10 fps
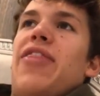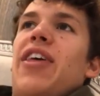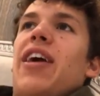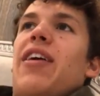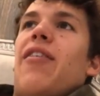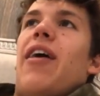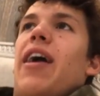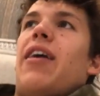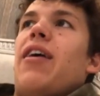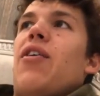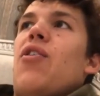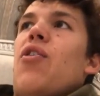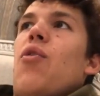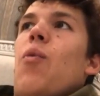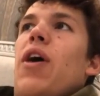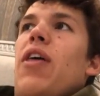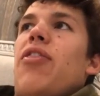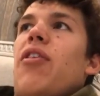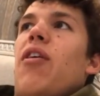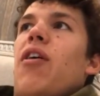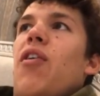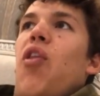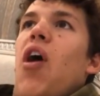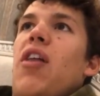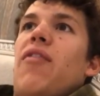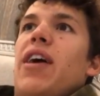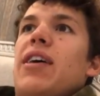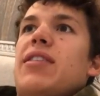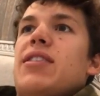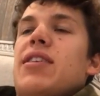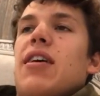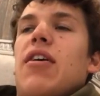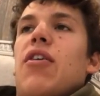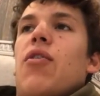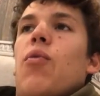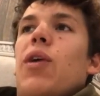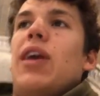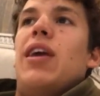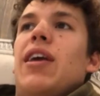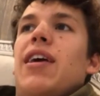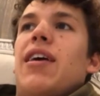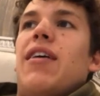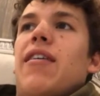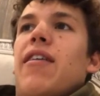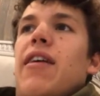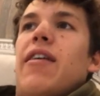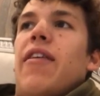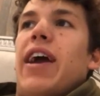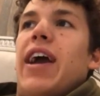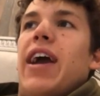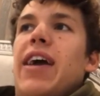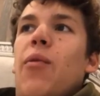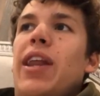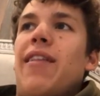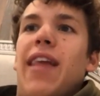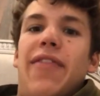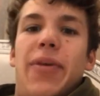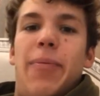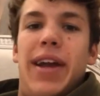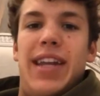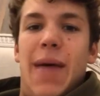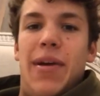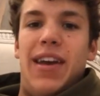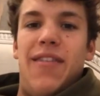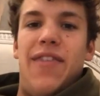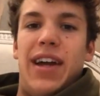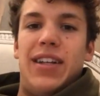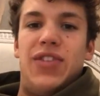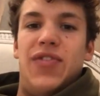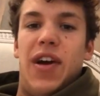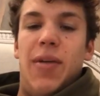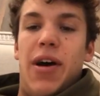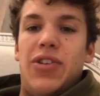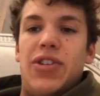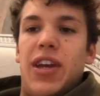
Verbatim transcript: I think like with a lot of us, we like we didn't let the pandemic affect us very much.